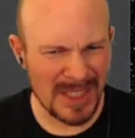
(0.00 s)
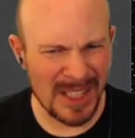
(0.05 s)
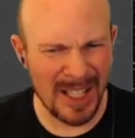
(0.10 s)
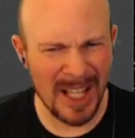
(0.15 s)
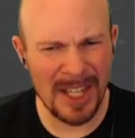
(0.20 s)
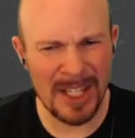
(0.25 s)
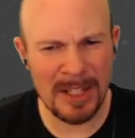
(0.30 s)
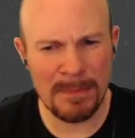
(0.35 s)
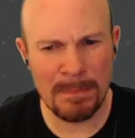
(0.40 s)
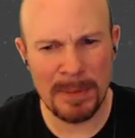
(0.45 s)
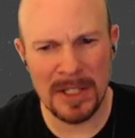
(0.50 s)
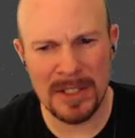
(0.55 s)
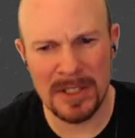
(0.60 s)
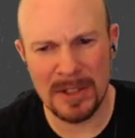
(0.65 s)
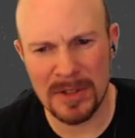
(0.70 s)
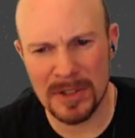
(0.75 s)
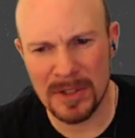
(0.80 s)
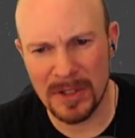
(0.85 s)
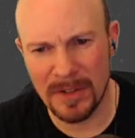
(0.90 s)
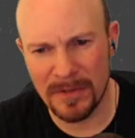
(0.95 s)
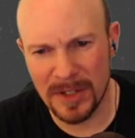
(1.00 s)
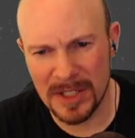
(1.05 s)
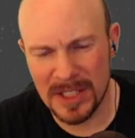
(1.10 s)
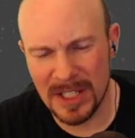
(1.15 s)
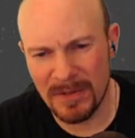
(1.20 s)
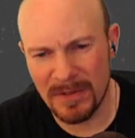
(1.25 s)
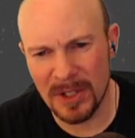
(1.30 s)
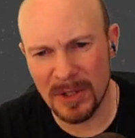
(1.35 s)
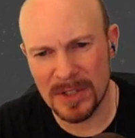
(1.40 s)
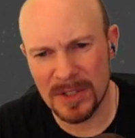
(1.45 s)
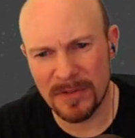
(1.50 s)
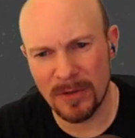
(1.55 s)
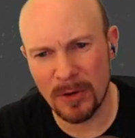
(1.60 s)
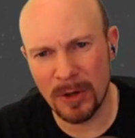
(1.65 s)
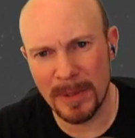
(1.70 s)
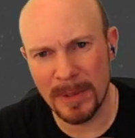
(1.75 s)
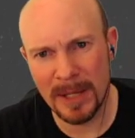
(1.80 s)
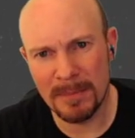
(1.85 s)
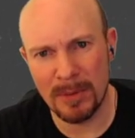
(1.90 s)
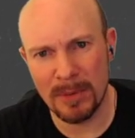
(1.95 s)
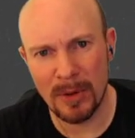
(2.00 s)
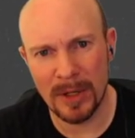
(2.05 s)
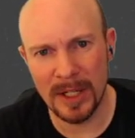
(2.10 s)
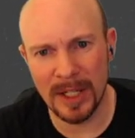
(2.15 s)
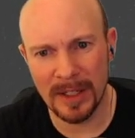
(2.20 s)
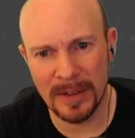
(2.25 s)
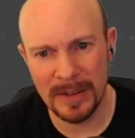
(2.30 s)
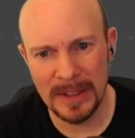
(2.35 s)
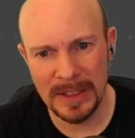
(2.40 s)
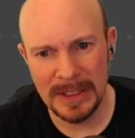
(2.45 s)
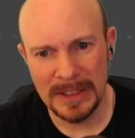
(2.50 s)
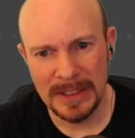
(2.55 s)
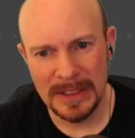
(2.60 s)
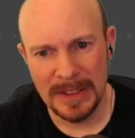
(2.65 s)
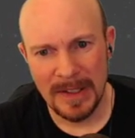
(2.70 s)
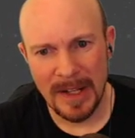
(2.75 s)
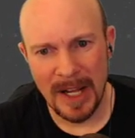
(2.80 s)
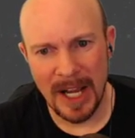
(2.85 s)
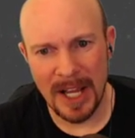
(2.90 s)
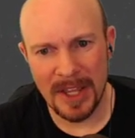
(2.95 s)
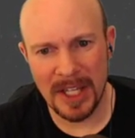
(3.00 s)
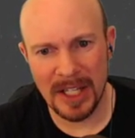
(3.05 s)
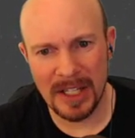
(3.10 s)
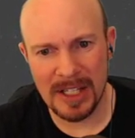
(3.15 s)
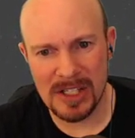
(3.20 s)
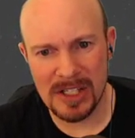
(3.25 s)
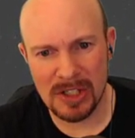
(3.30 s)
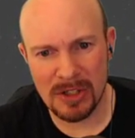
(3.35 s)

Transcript: I think B tier is good for this. Even though it's four-man boarding, I think its